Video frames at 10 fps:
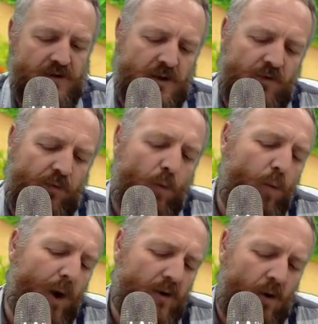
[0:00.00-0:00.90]
So for
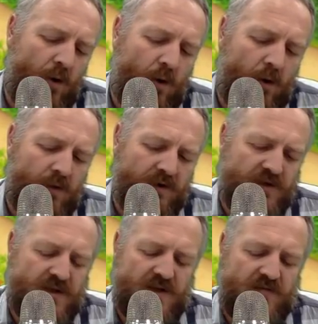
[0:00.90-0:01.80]
1 of the
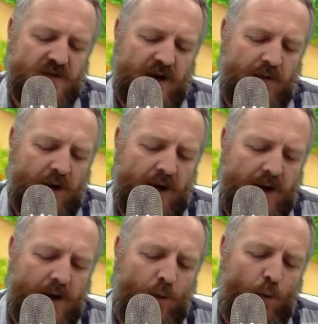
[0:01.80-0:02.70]
sticks of dynamite, I
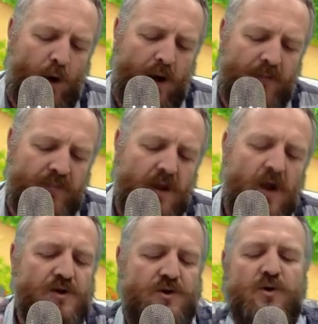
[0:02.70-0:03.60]
get 1,
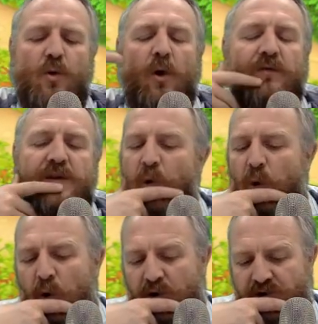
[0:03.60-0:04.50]
2 of the
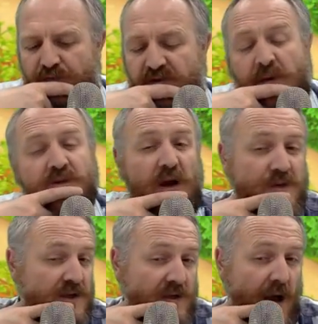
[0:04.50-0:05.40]
ores,
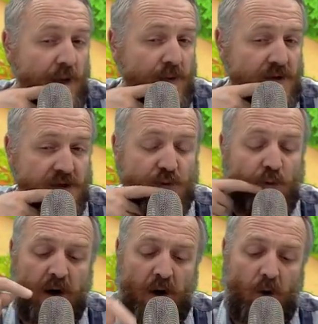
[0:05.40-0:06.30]
sometimes a diamond as
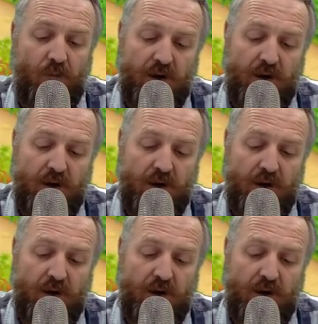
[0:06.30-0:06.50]
well.